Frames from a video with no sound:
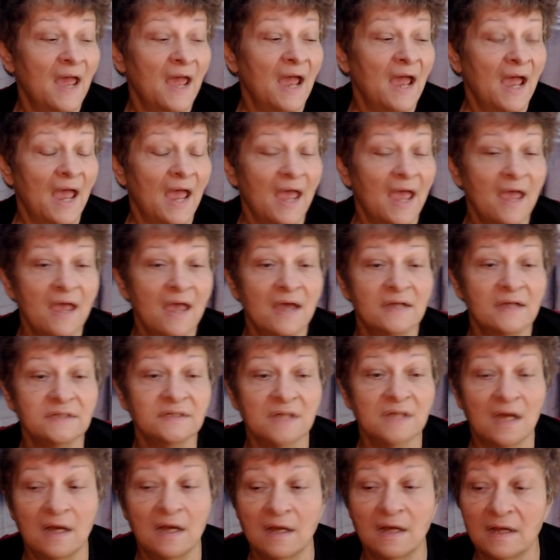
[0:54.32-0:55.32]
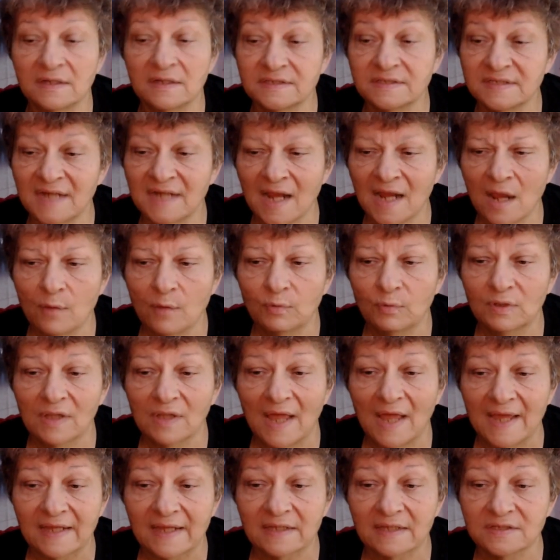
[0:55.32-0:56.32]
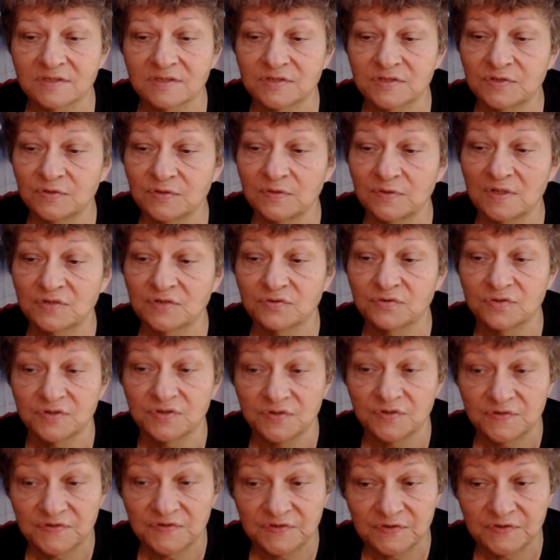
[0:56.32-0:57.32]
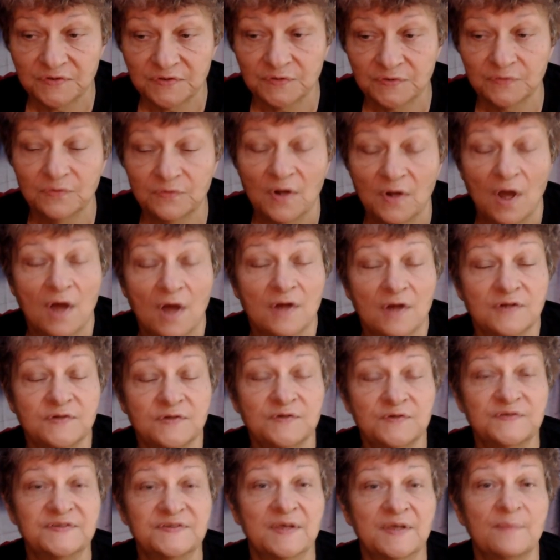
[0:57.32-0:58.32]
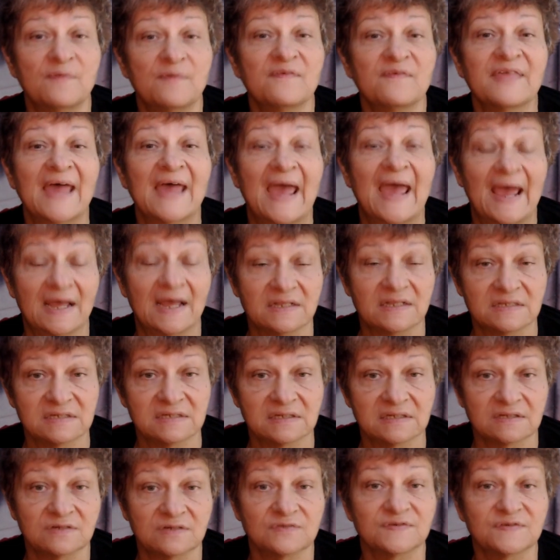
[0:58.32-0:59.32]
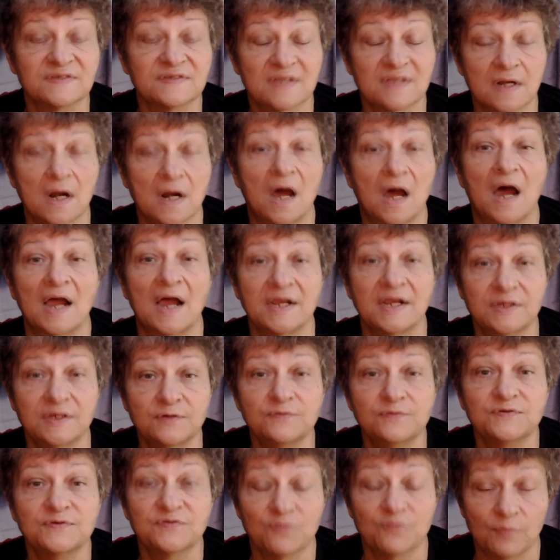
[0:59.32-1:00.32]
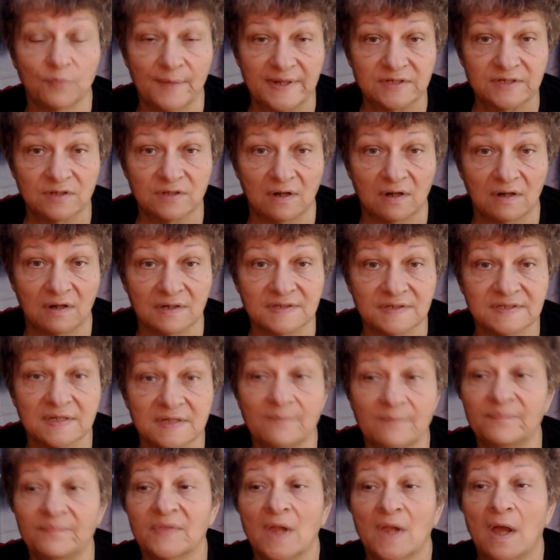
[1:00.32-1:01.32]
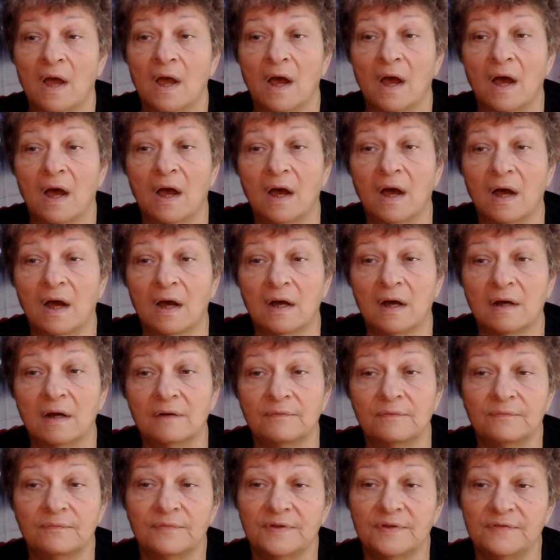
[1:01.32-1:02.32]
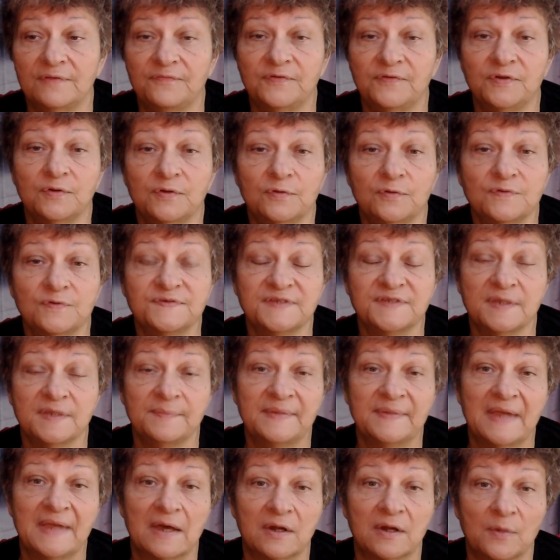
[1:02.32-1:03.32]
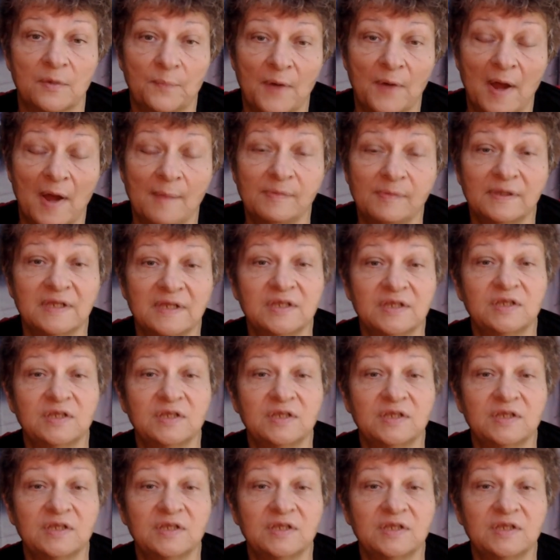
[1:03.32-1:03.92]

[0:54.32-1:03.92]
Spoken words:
And today I would like to introduce you to some of the hand signals that I use for my dogs. If you see me out in public,